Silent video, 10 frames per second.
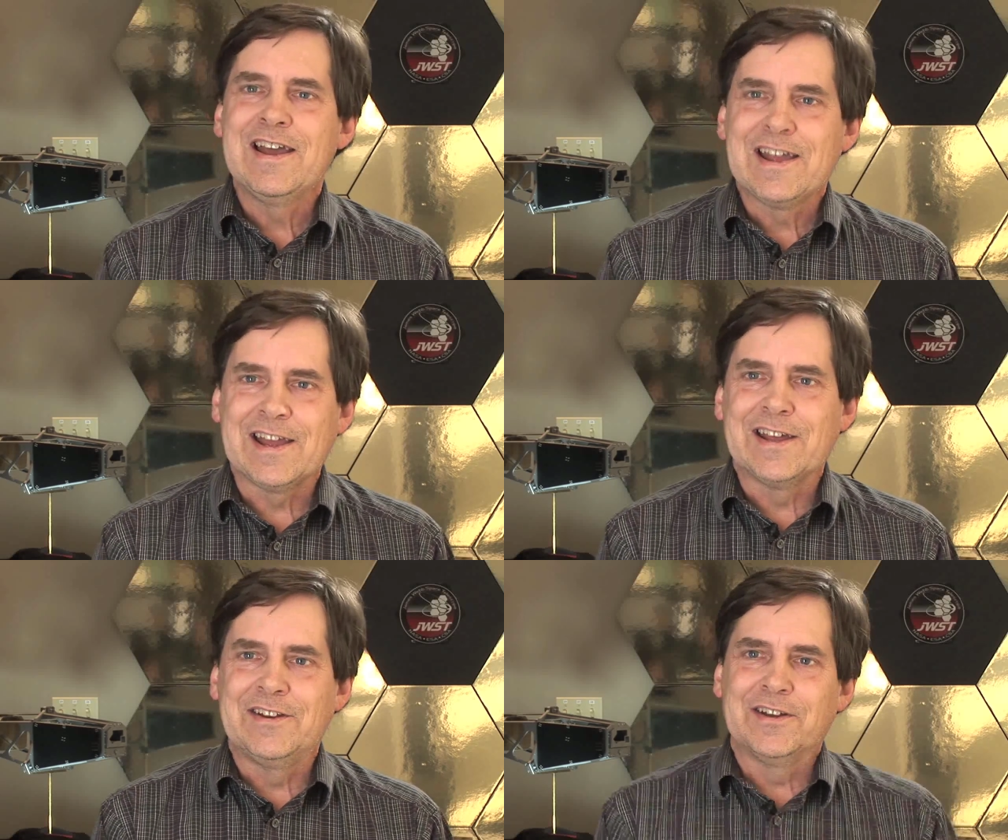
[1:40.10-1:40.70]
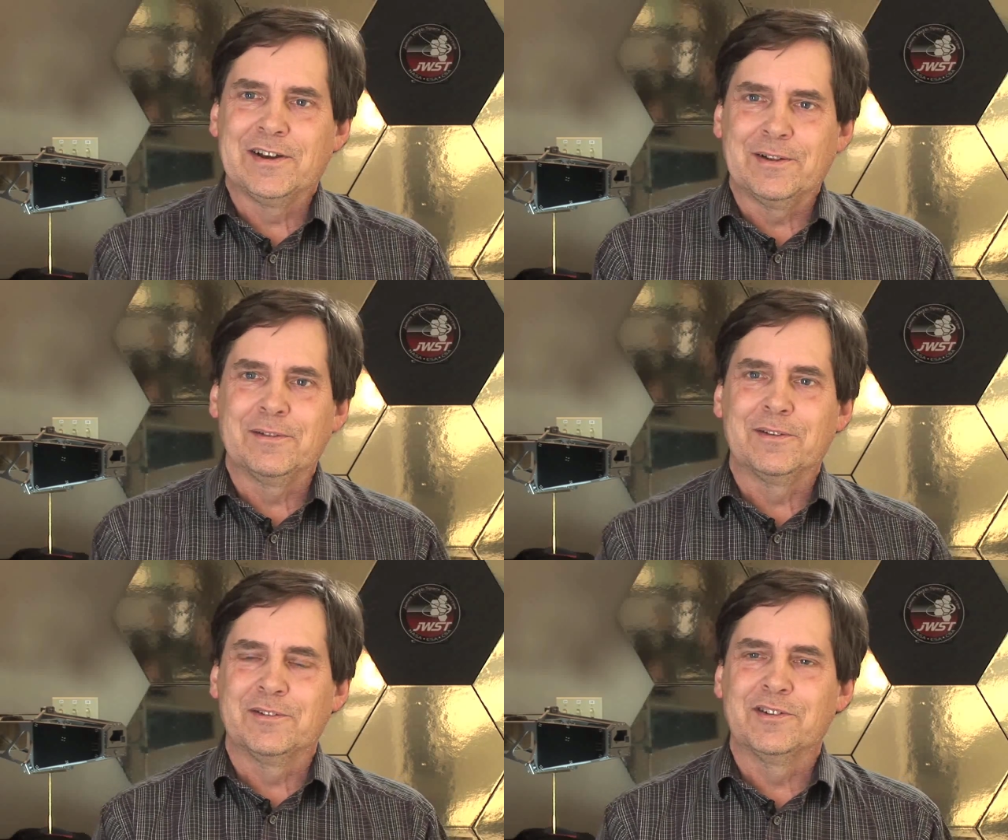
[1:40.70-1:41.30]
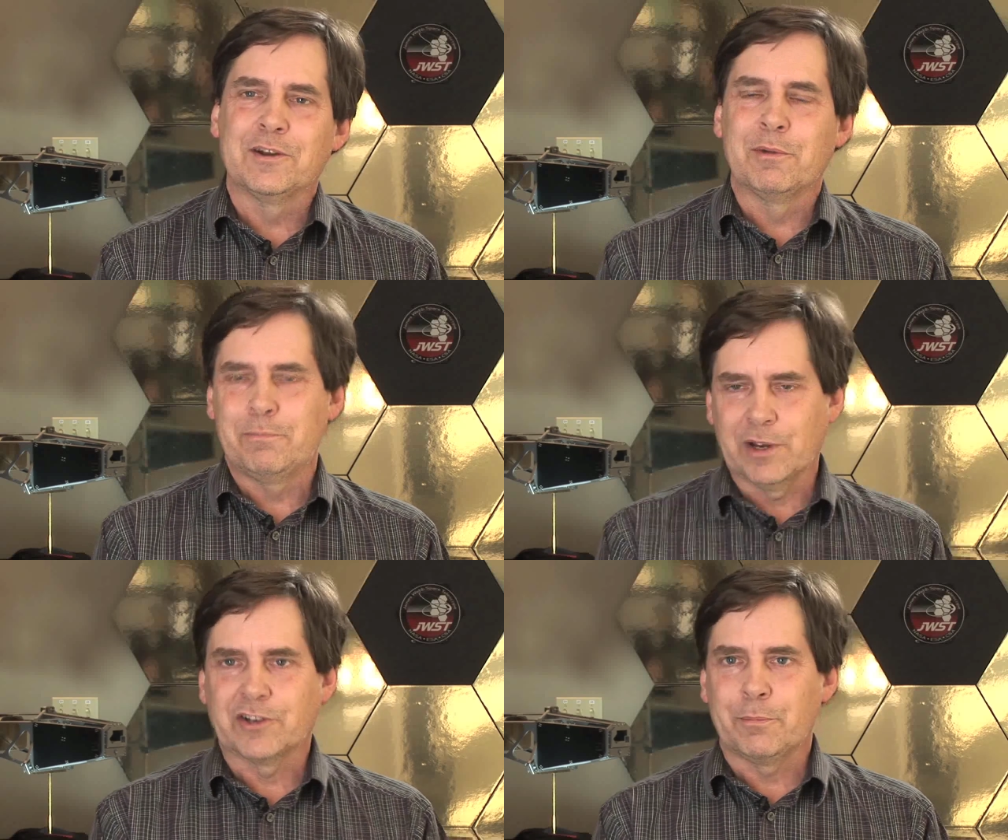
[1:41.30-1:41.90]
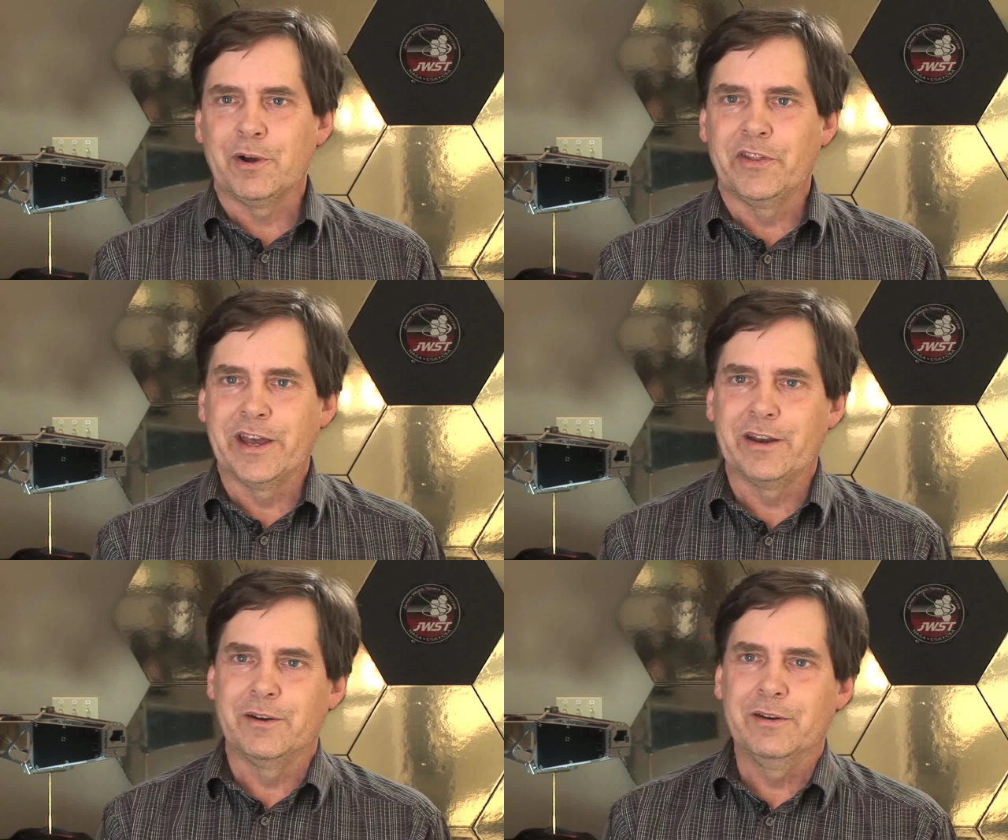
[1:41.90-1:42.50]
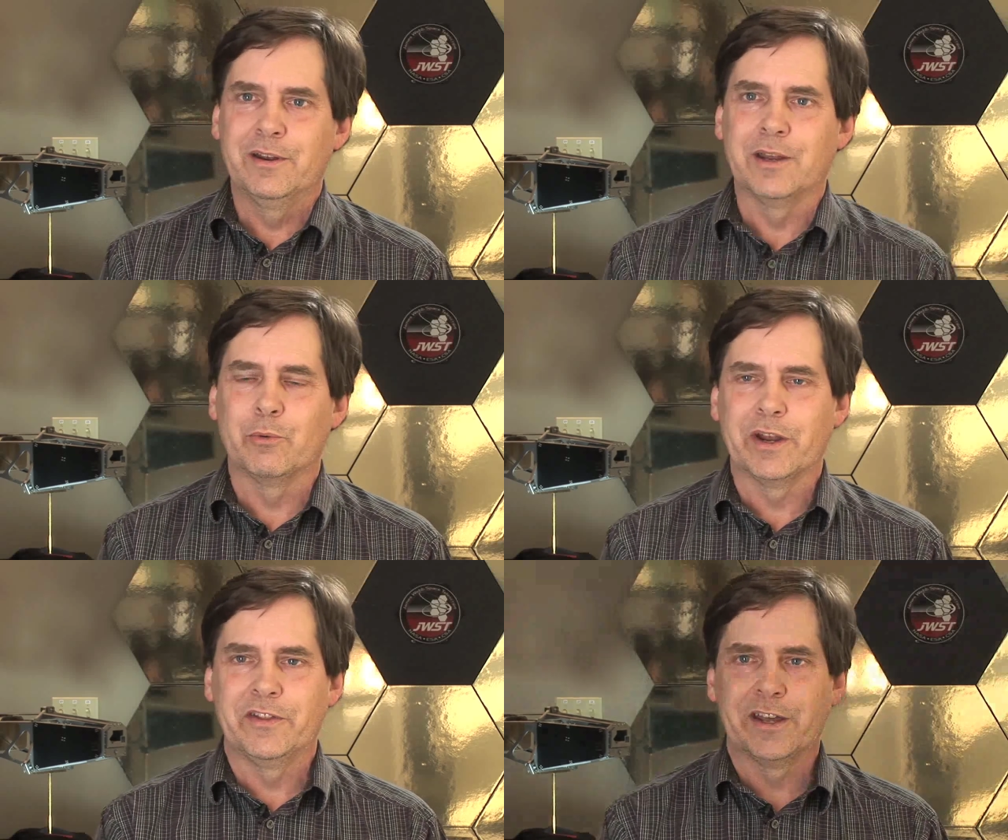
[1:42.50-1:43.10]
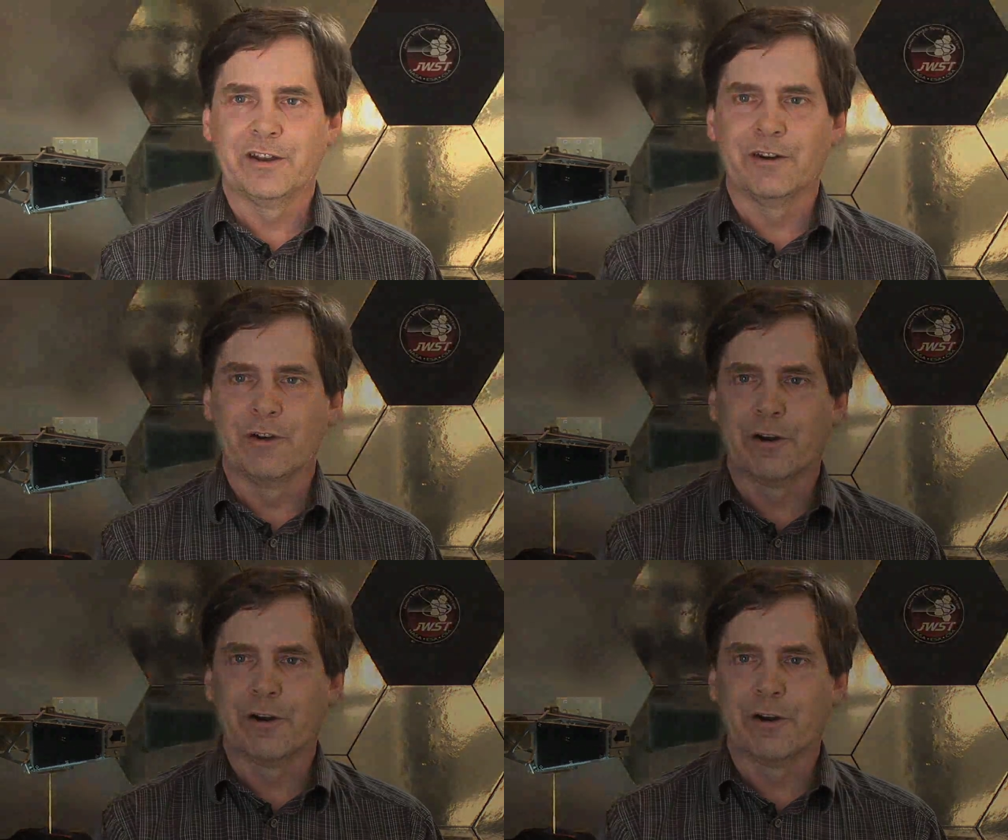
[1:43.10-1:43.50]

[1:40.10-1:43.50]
And uh, somebody picked up on that and, and ran that in an